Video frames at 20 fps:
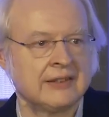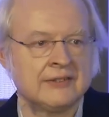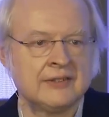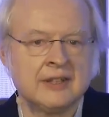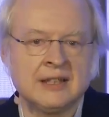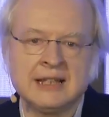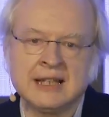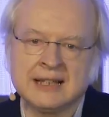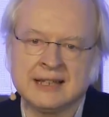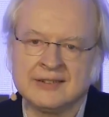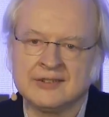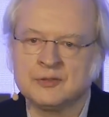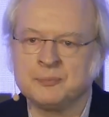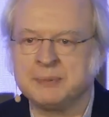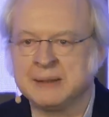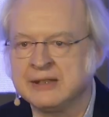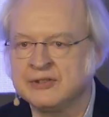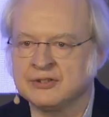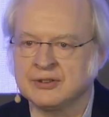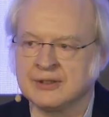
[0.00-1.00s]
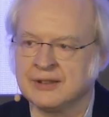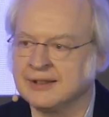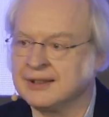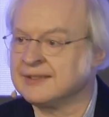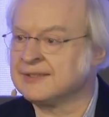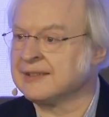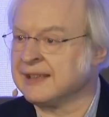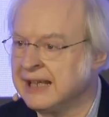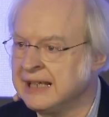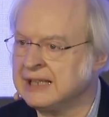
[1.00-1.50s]
It's not like it's special or
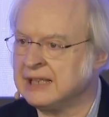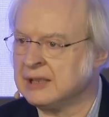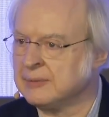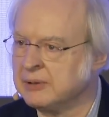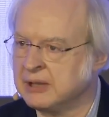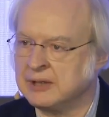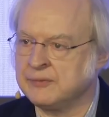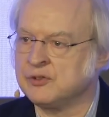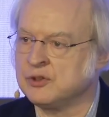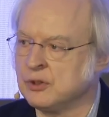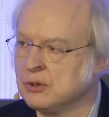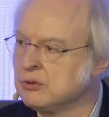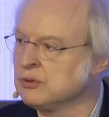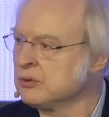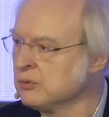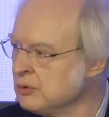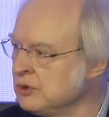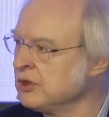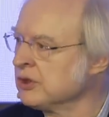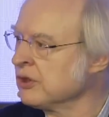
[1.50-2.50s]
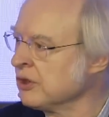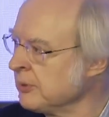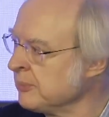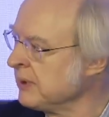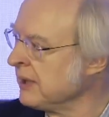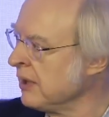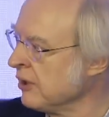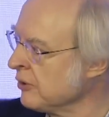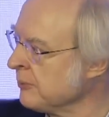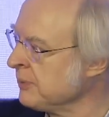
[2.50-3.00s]
exciting, but if you don't do it, you're going to
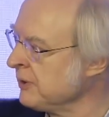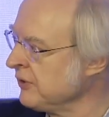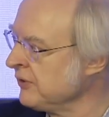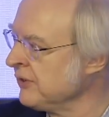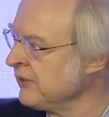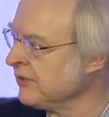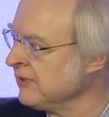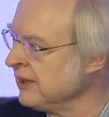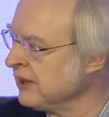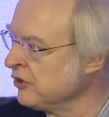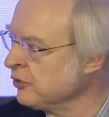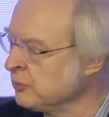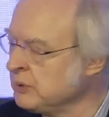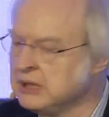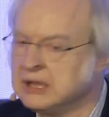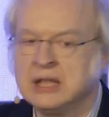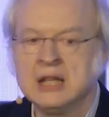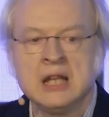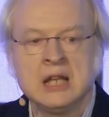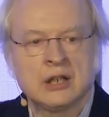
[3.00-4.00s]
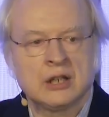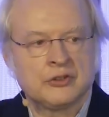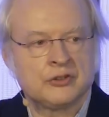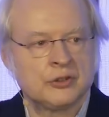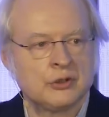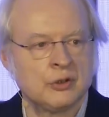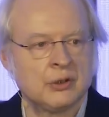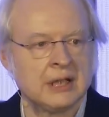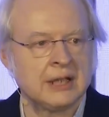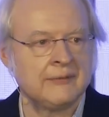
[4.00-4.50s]
be out of business next week because
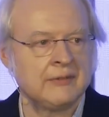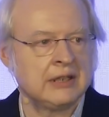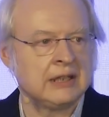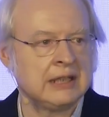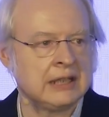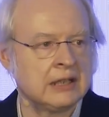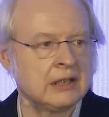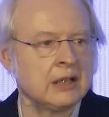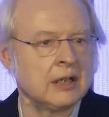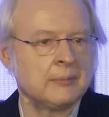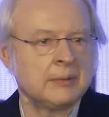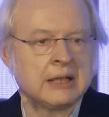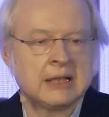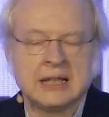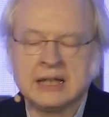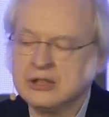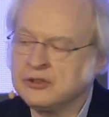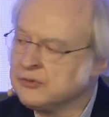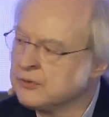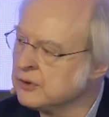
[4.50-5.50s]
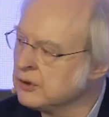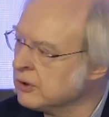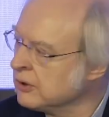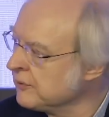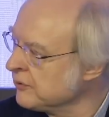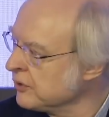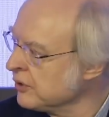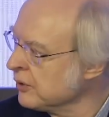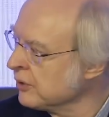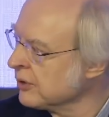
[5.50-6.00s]
you don't have any incoming cash flow
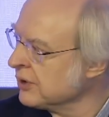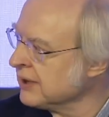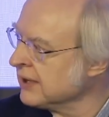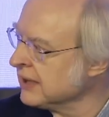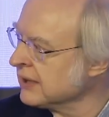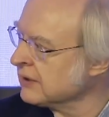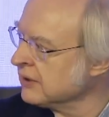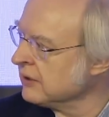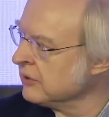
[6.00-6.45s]
if you don't collect on